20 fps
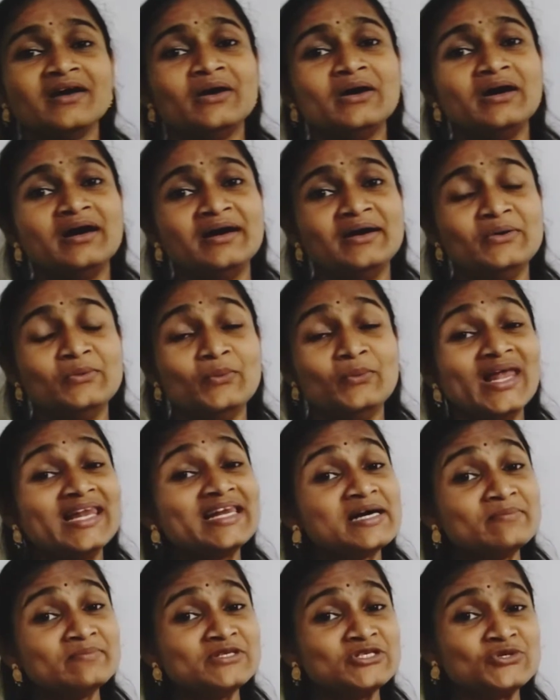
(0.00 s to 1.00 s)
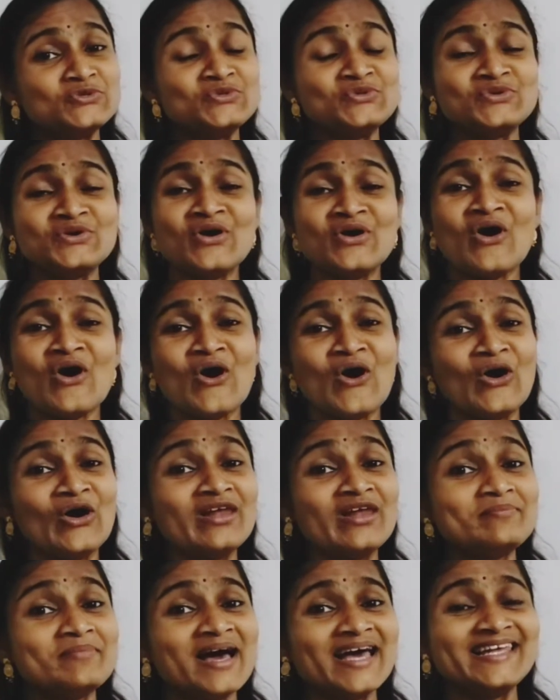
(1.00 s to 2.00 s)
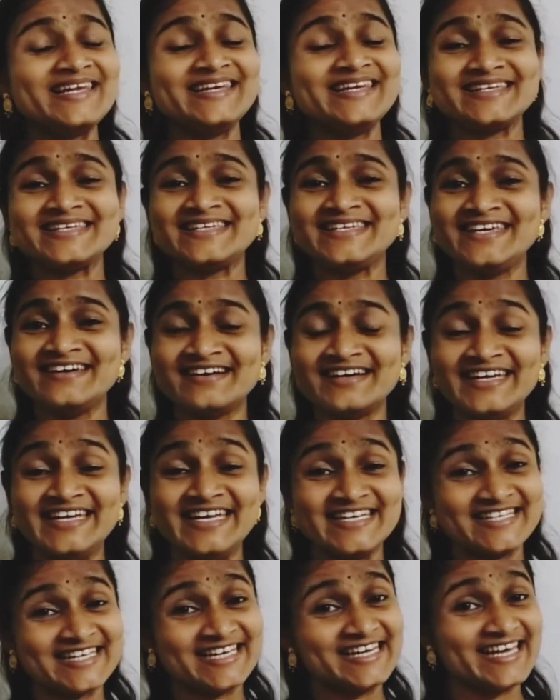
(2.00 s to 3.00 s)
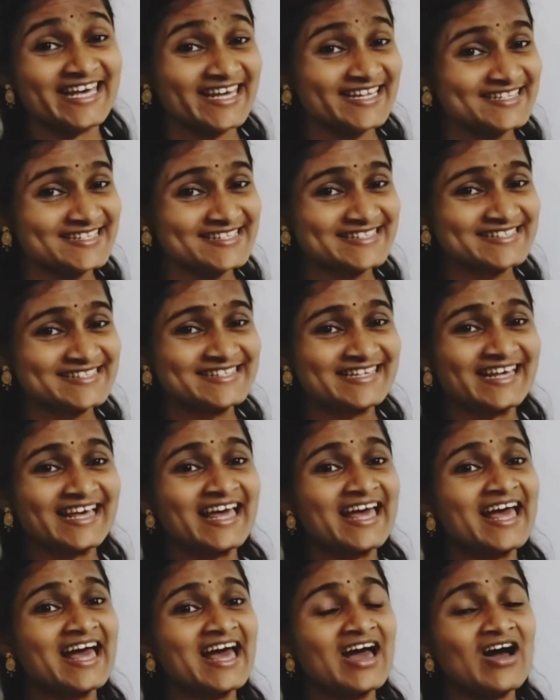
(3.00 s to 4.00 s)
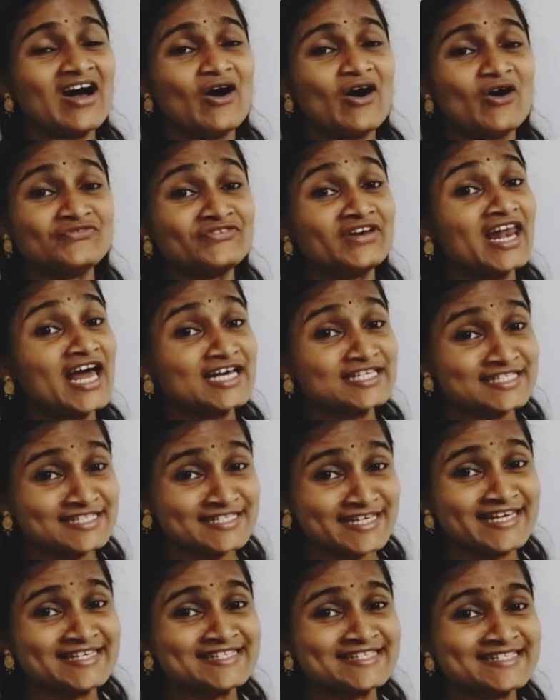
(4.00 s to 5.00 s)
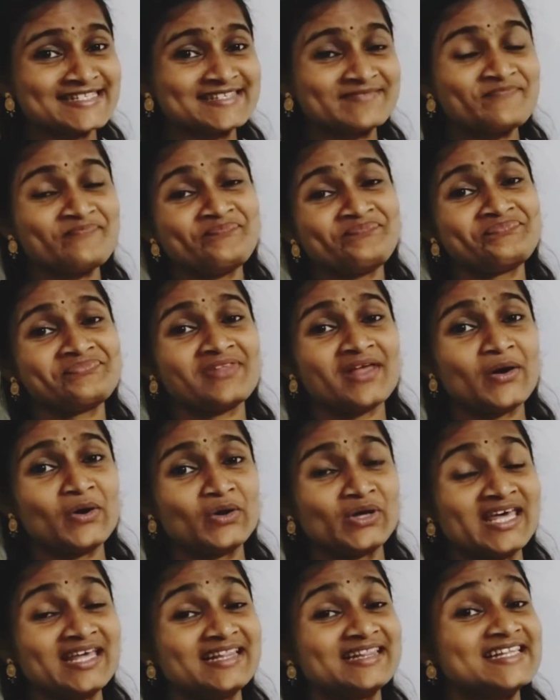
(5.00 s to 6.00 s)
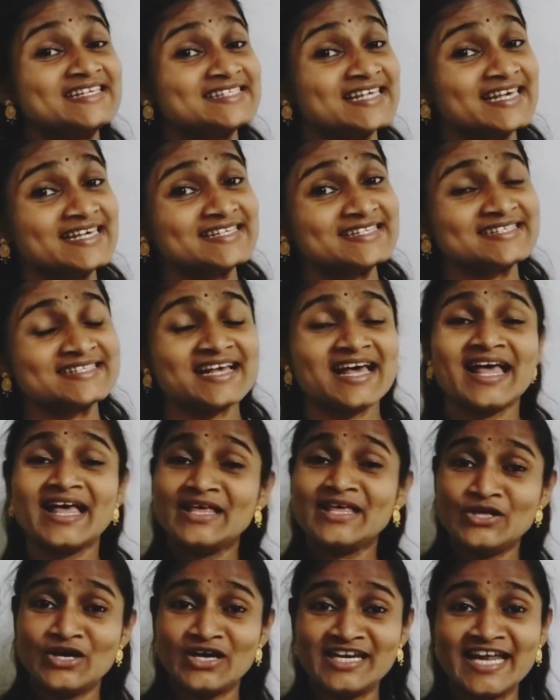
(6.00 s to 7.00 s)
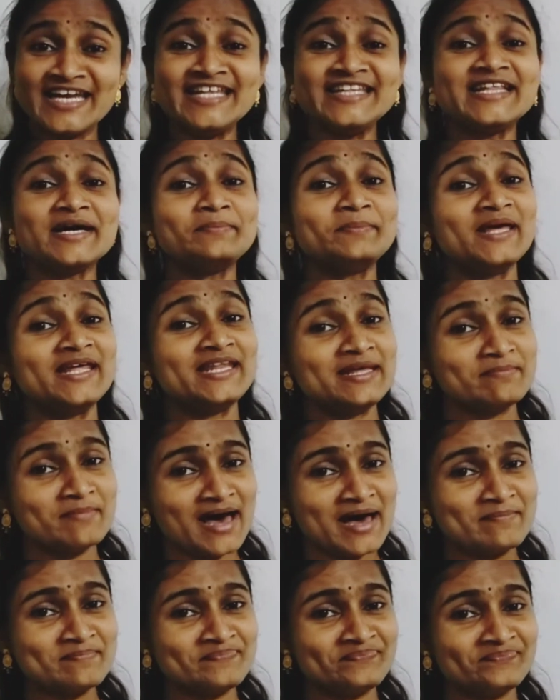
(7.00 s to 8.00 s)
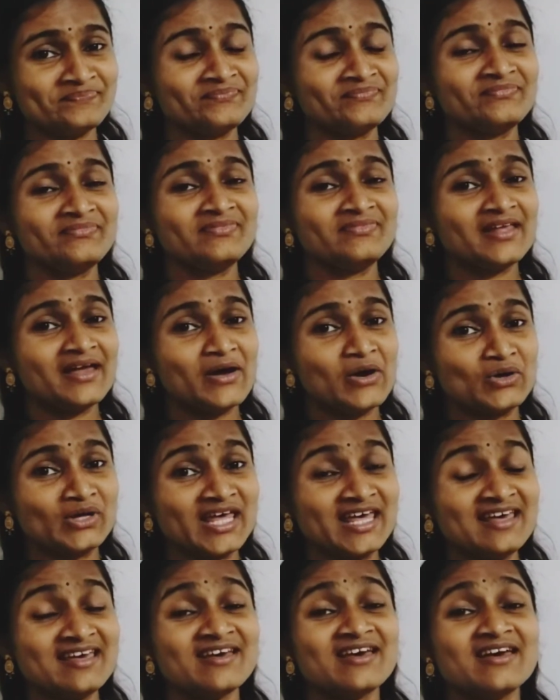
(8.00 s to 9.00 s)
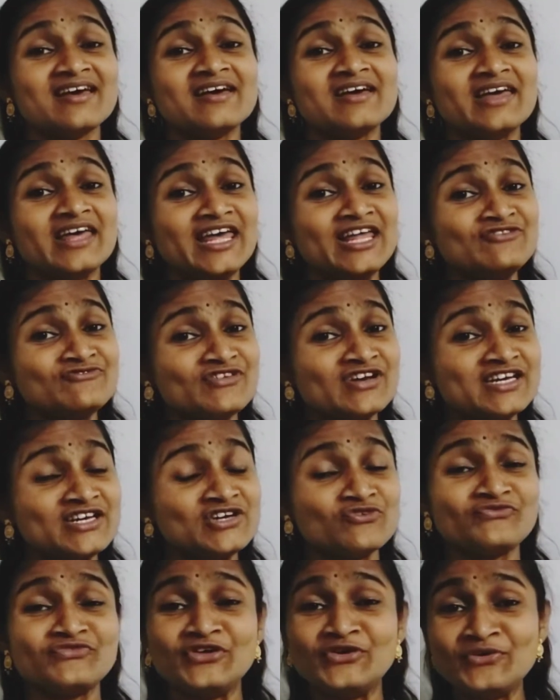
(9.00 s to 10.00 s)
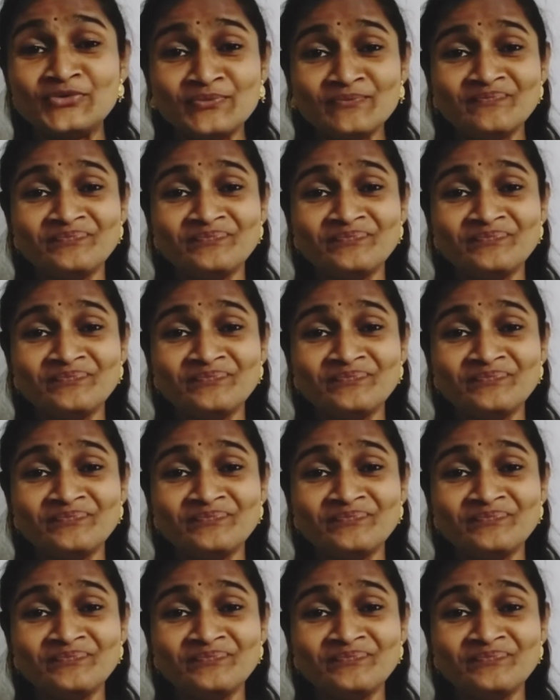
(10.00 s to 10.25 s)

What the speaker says: welcome to all my dear little kids of class 6. Okay, this is your LALITHA.PERI ma'am, okay, in front of you